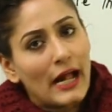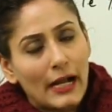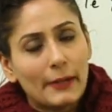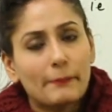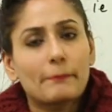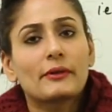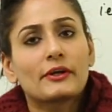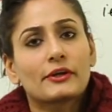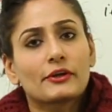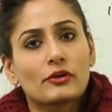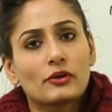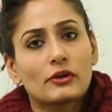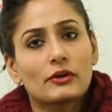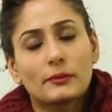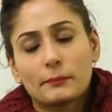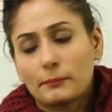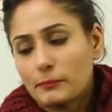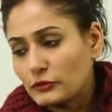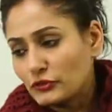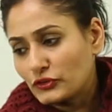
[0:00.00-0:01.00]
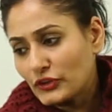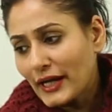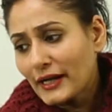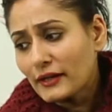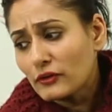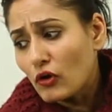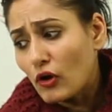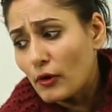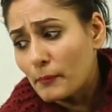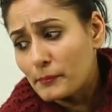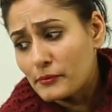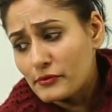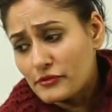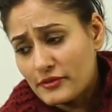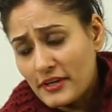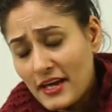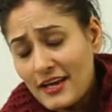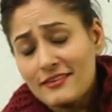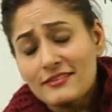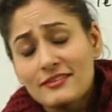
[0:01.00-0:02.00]
that particular project or
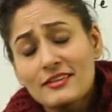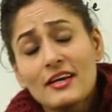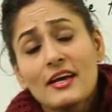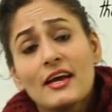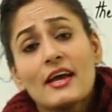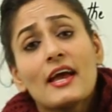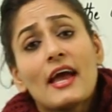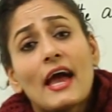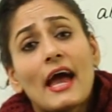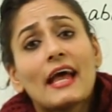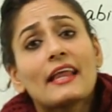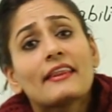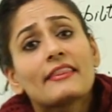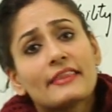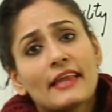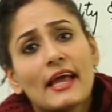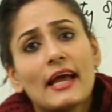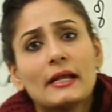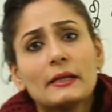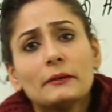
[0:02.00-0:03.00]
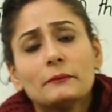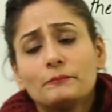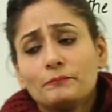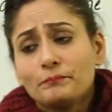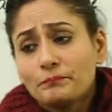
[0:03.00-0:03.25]
process, and then